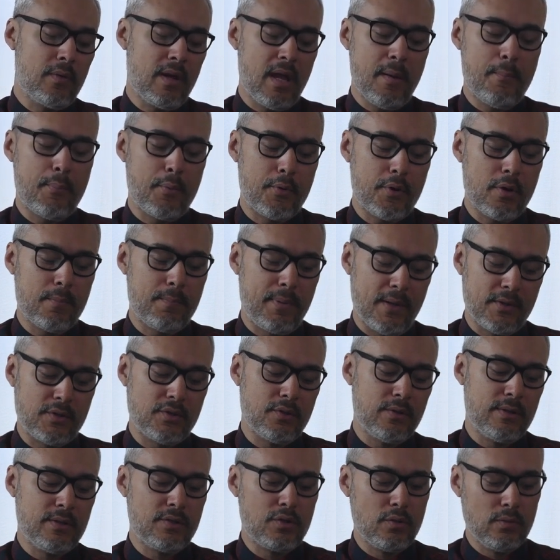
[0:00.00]
import your
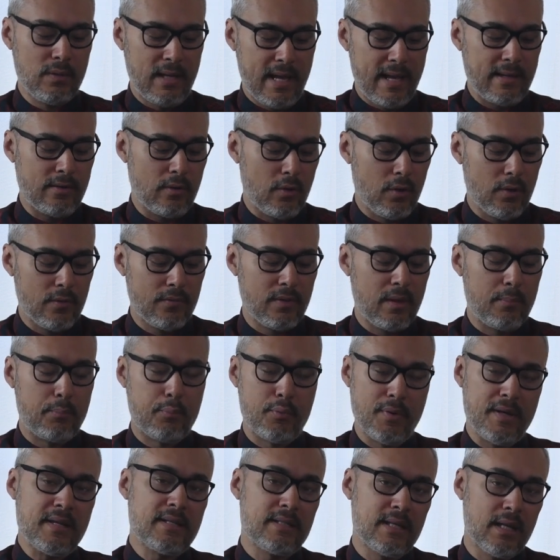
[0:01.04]
picture is you land on the
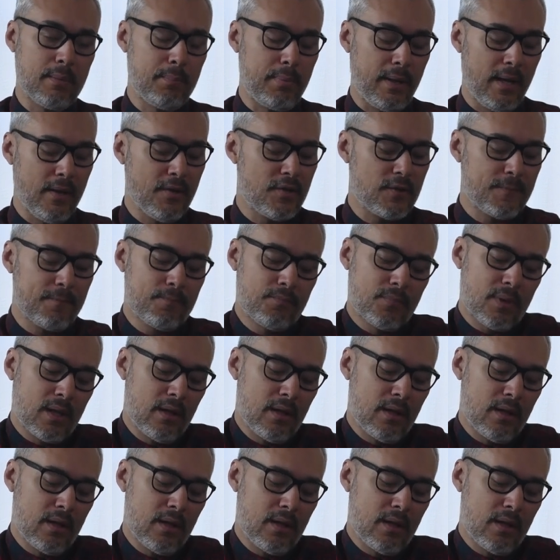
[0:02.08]
preset page.